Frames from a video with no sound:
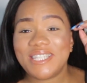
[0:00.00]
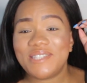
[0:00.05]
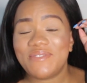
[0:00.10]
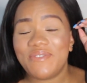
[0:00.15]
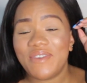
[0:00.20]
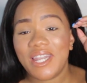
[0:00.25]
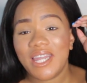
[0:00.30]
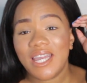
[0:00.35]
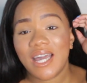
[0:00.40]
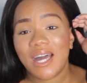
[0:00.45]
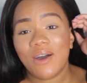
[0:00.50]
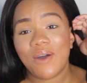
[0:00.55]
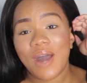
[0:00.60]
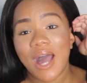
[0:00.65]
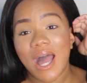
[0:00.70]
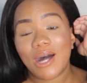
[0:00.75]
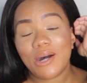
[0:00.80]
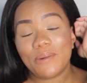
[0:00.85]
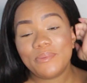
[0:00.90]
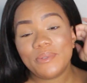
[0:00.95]
Video.
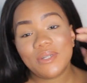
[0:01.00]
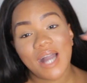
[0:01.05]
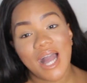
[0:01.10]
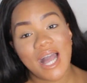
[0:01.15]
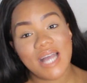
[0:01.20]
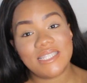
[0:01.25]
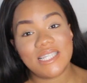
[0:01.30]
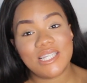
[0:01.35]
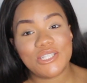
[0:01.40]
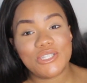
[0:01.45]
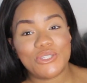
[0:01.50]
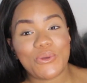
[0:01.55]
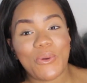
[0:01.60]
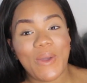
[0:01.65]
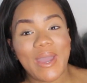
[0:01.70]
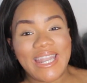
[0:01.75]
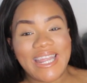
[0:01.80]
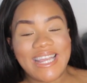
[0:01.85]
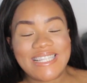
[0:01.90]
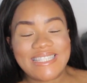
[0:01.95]
I hope you guys
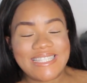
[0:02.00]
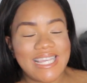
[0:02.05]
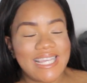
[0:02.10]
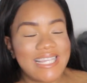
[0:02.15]
enjoyed it.